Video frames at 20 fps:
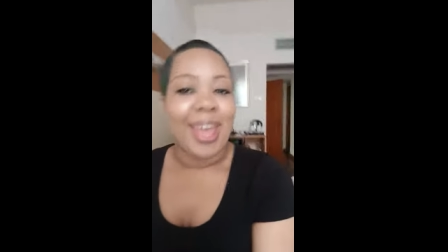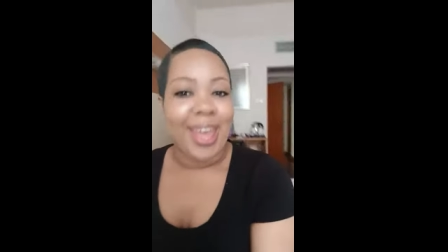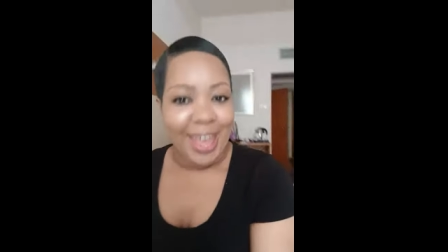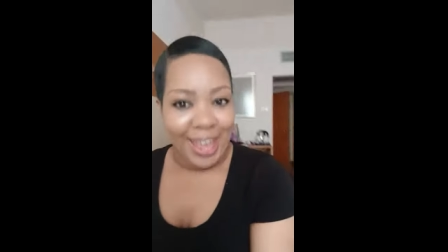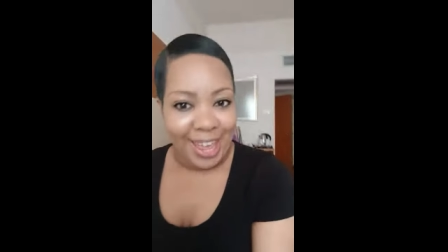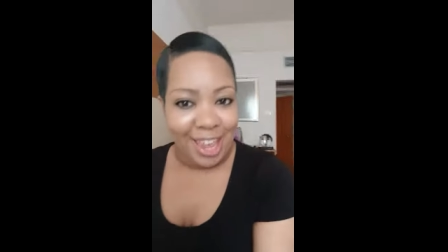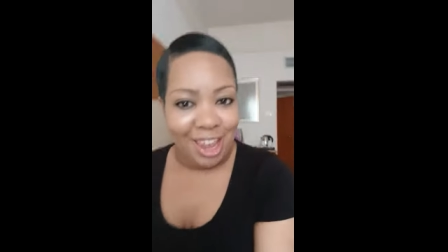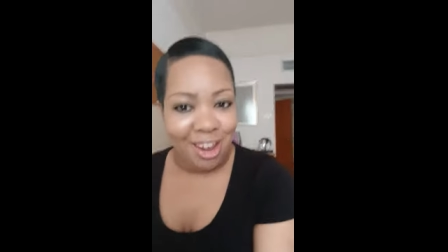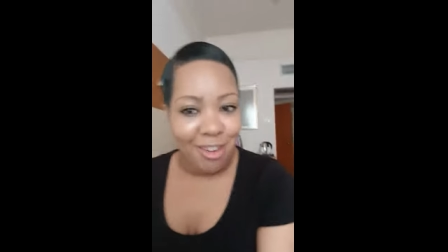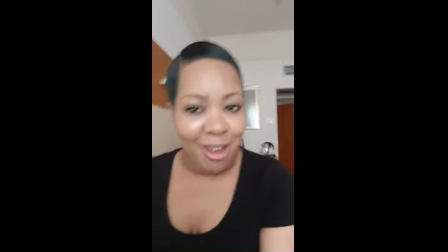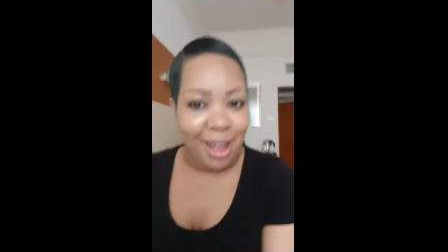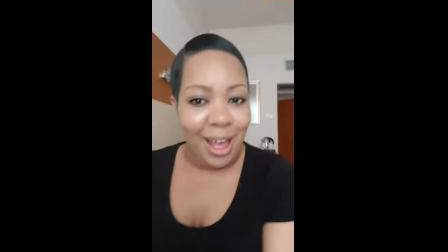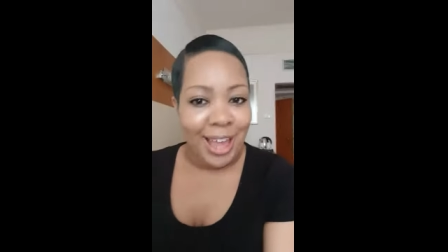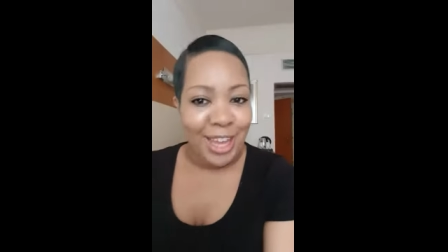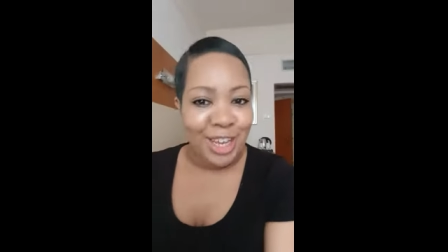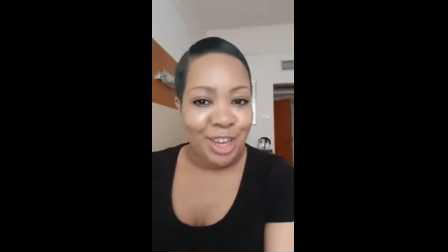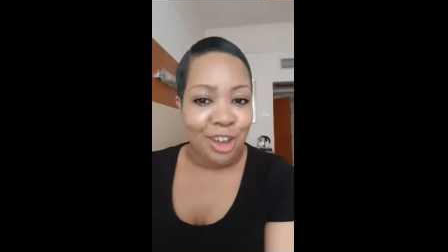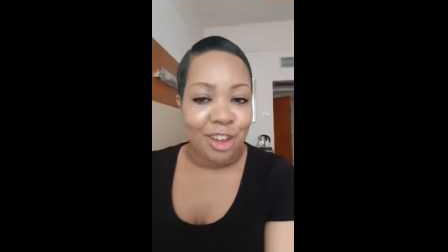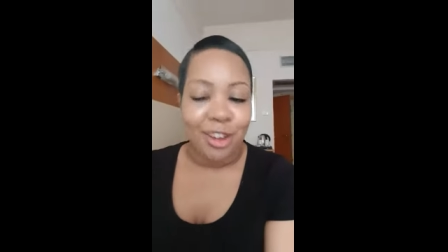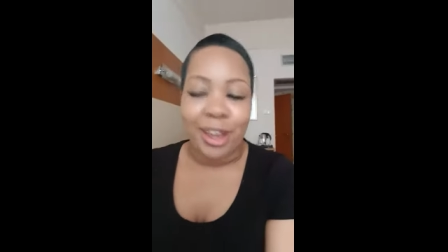here I
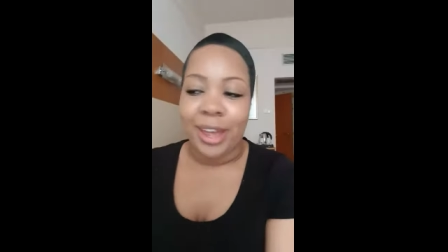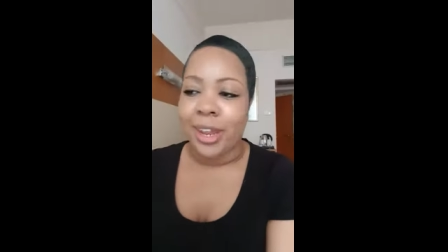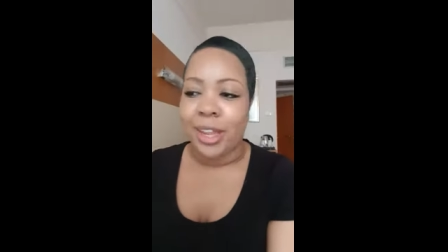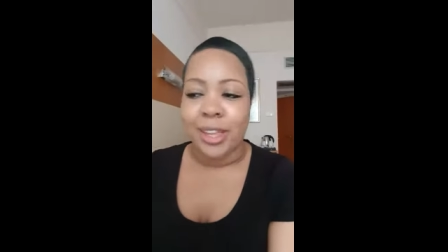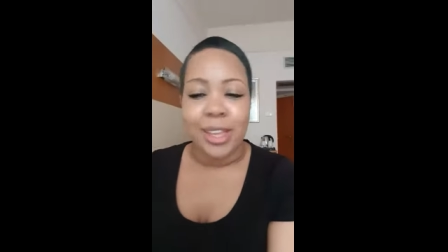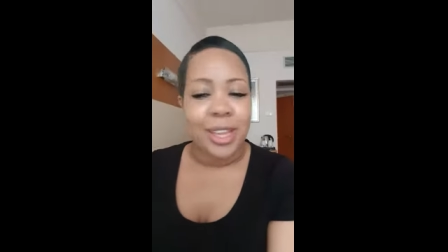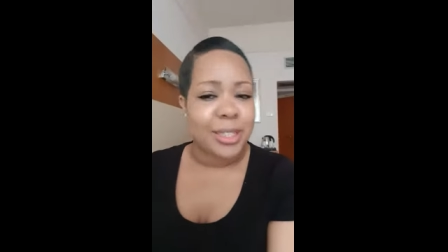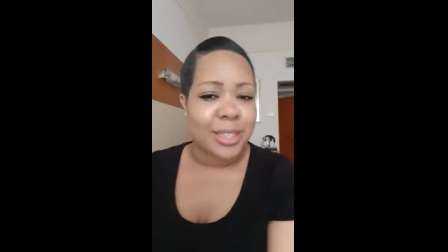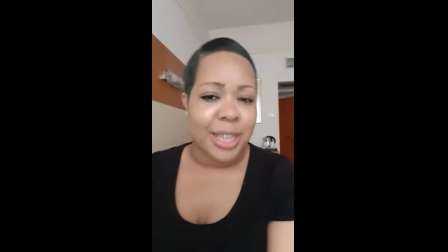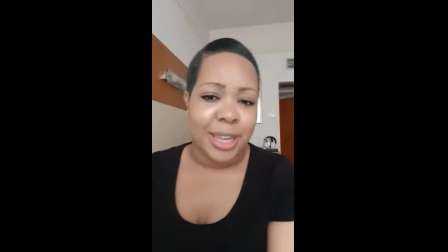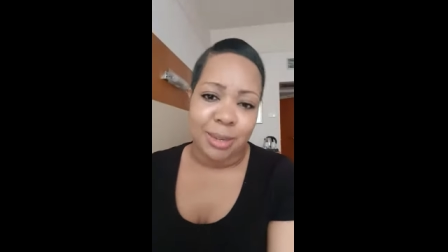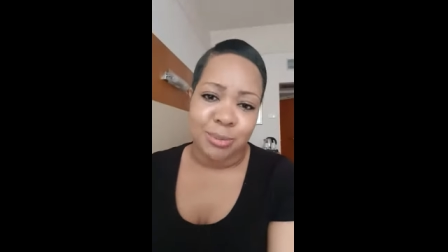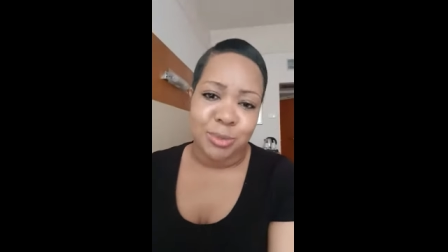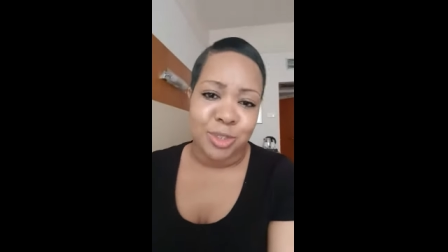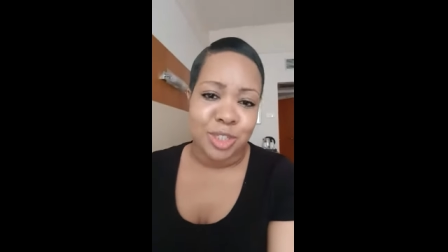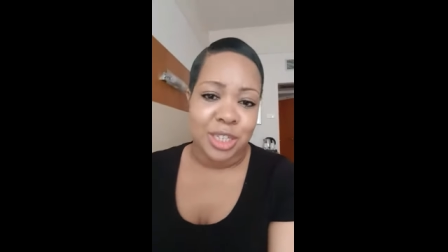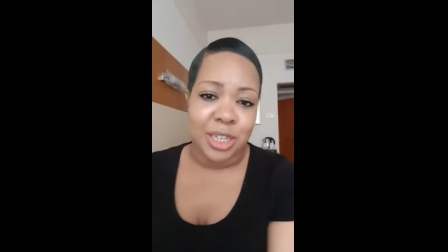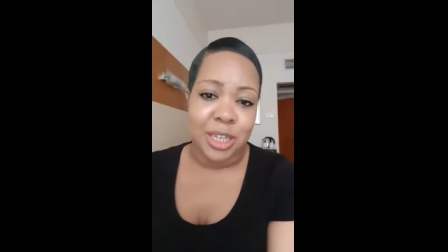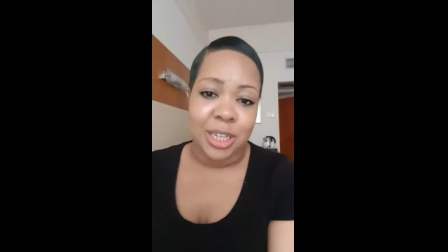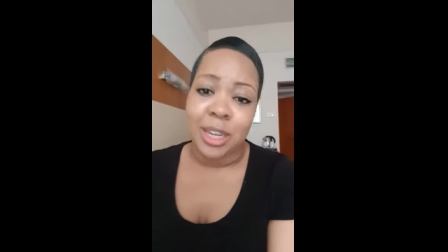go, and then yes, I am
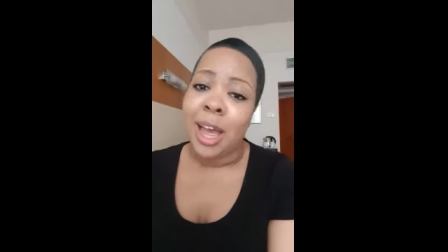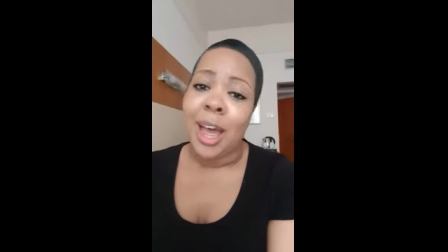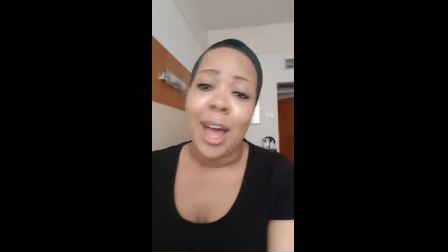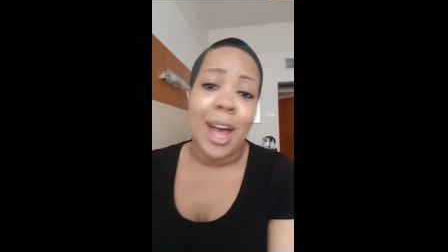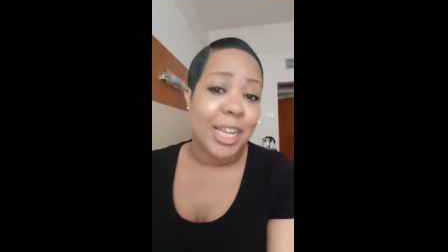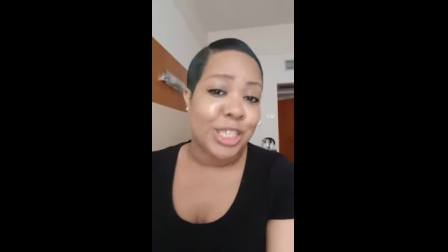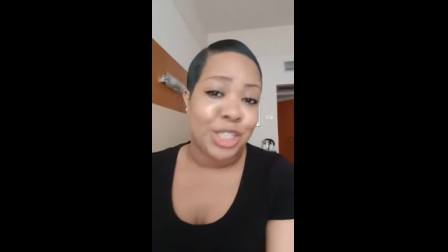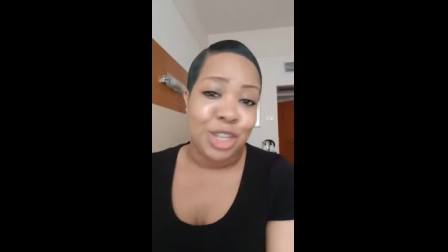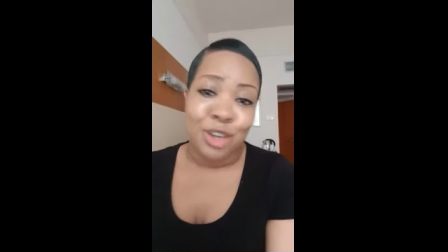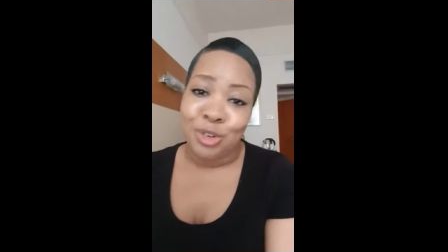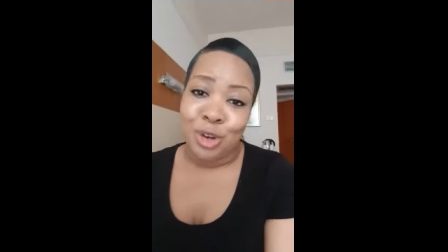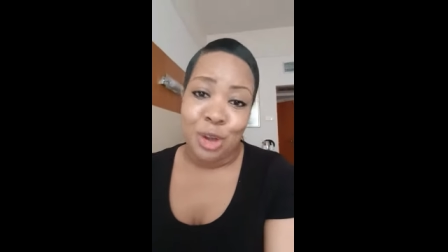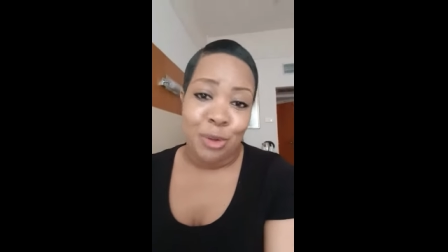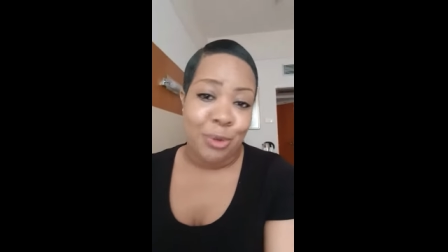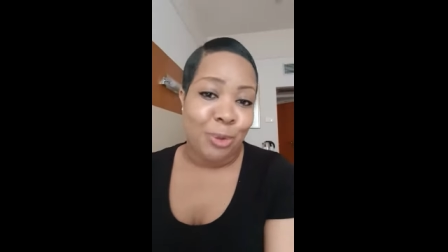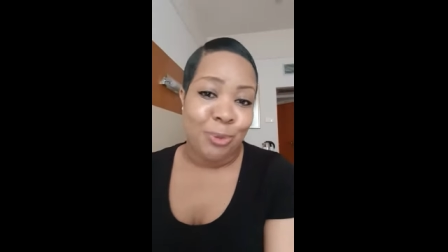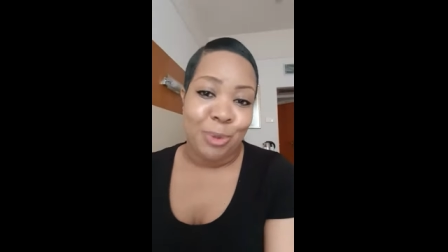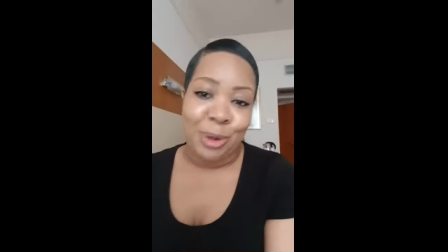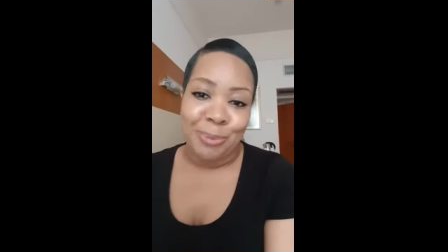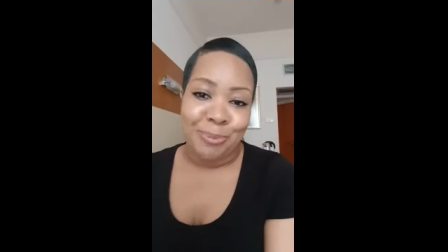cheating. I don't know
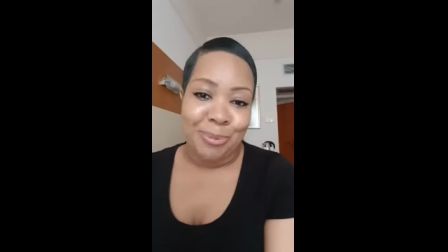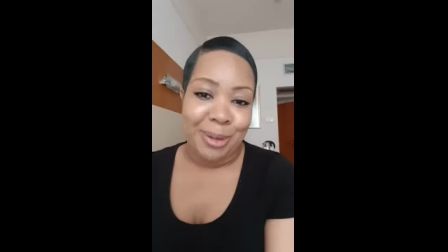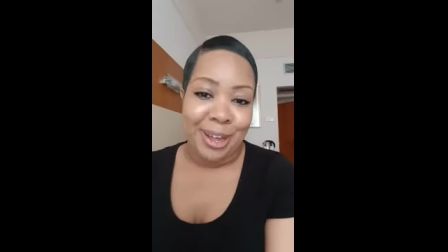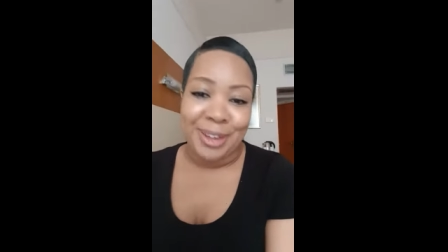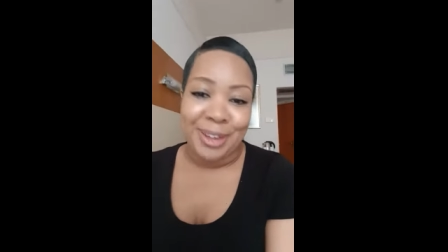it word by